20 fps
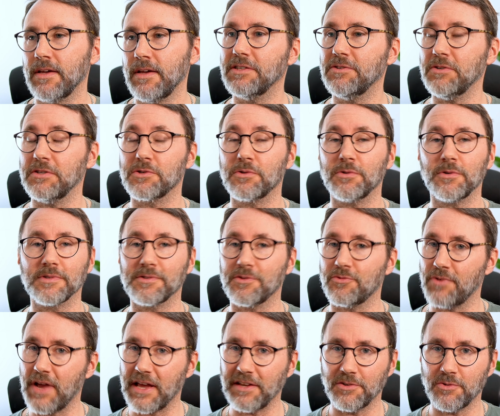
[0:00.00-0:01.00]
You can also
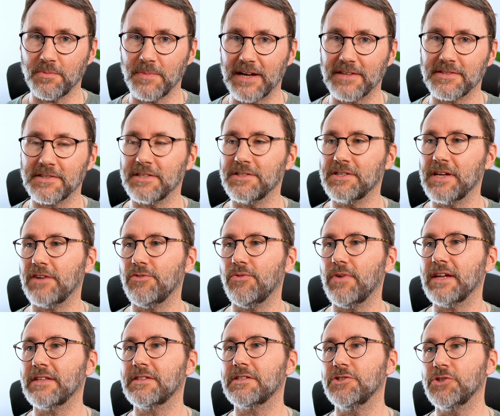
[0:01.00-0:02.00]
randomize and
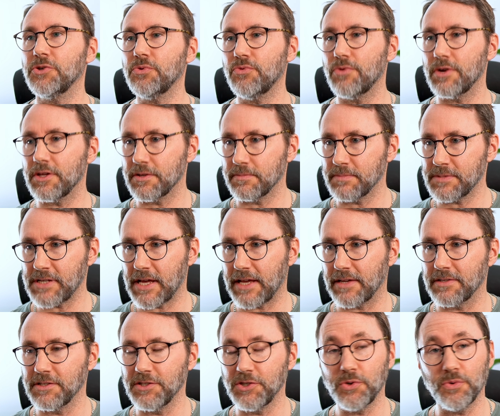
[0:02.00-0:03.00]
generate new rhythms
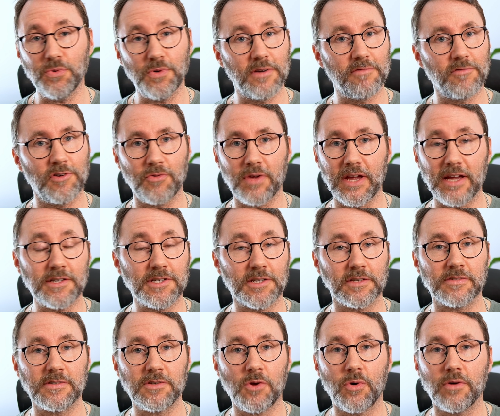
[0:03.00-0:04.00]
and new
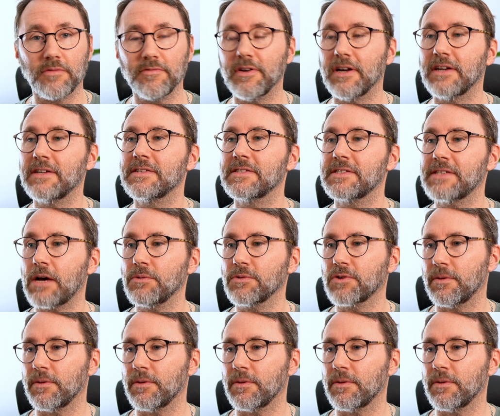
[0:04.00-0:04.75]
variations of sound